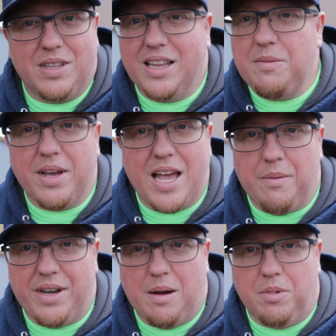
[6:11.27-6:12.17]
Leave me a
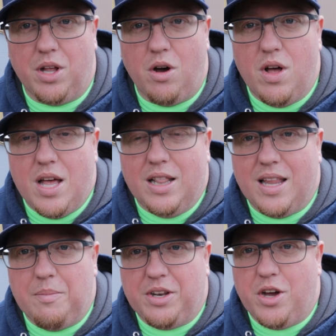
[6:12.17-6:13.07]
comment down below.
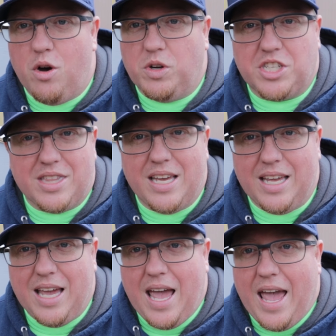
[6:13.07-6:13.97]
Let me know what you
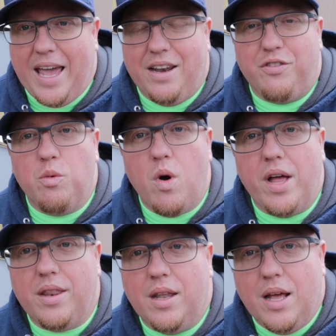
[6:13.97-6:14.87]
think, and if you
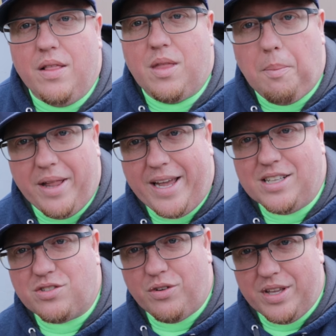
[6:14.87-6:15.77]
want the
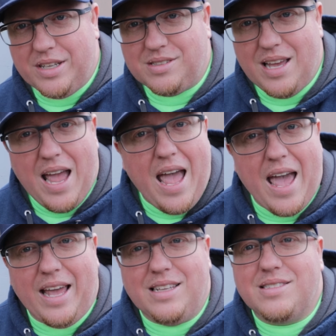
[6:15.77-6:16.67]
plans for this,
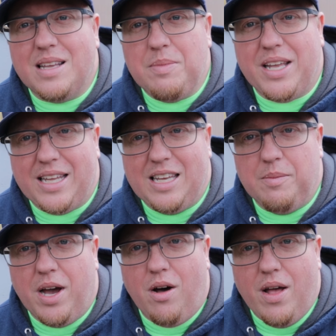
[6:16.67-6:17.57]
hey, send me an
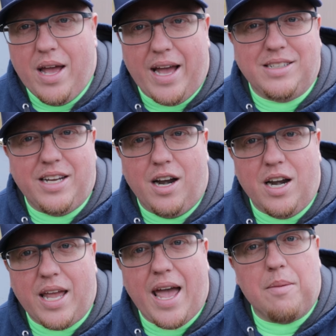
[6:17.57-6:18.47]
email at
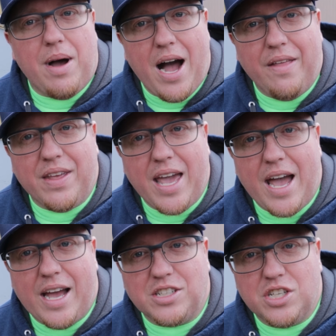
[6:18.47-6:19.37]

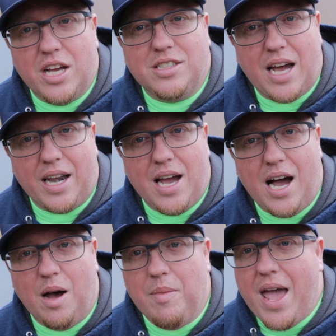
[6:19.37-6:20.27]

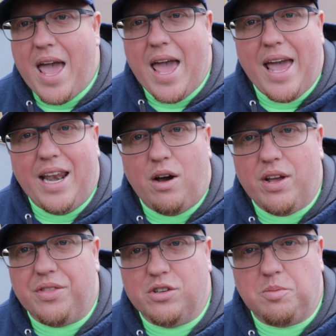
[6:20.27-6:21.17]
derek@behindthecache.com, and I'll
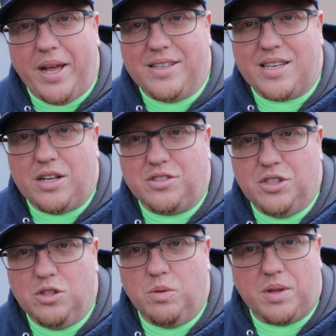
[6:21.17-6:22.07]
get those plans out
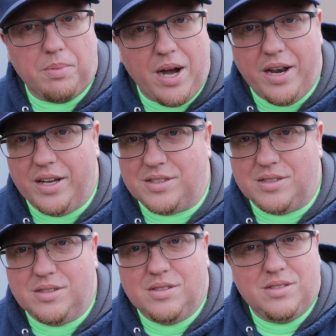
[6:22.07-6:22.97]
to you with the products
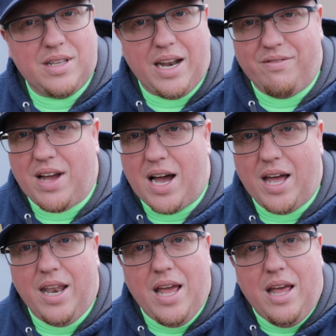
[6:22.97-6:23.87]
that I've
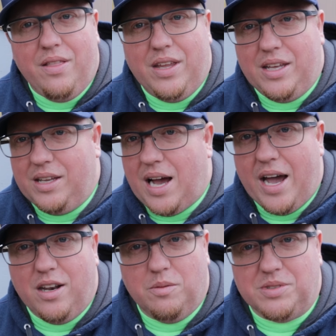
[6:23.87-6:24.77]
got, the
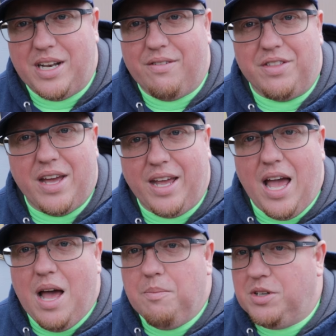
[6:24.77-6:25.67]
items and everything.
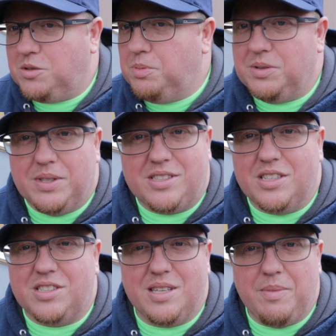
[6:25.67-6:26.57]
Let's
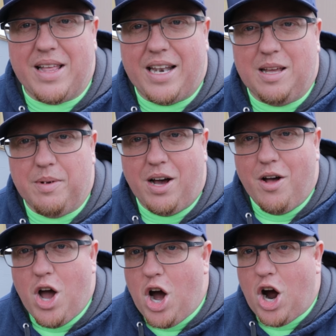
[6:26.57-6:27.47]
just send me that email.
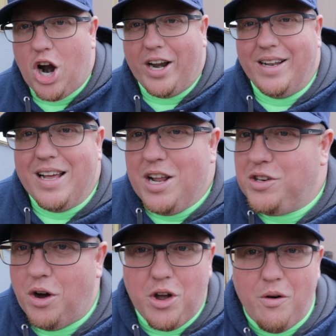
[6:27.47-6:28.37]
All right,
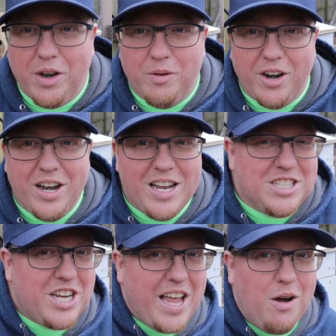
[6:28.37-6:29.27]
don't go anywhere.
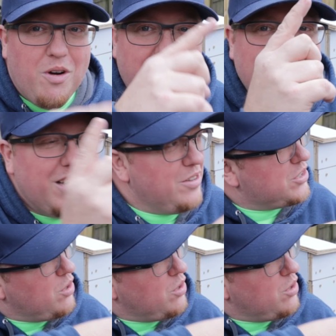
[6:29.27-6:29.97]
Check out one of these other